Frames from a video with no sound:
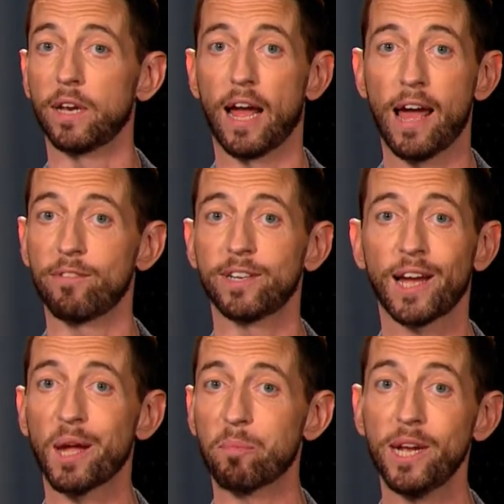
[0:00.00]
than having
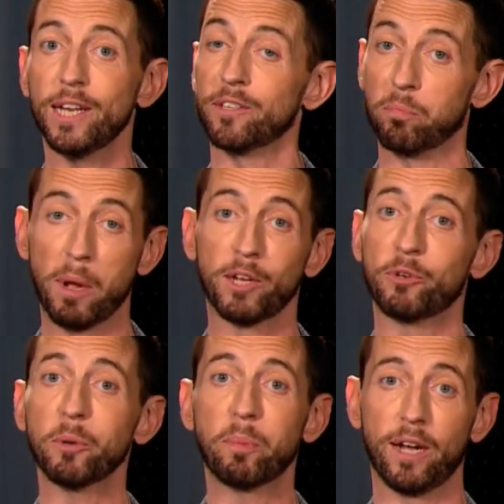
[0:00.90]
diabetes makes
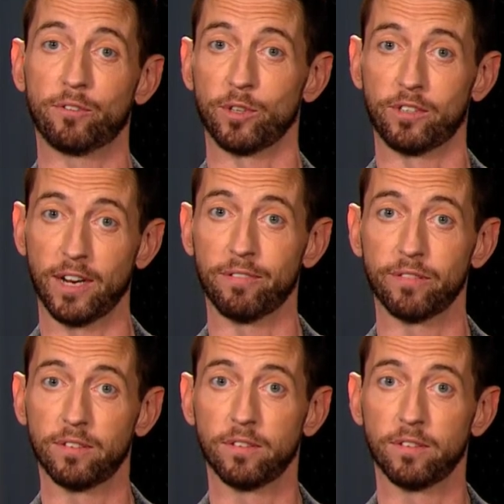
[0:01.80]
you a pastry chef.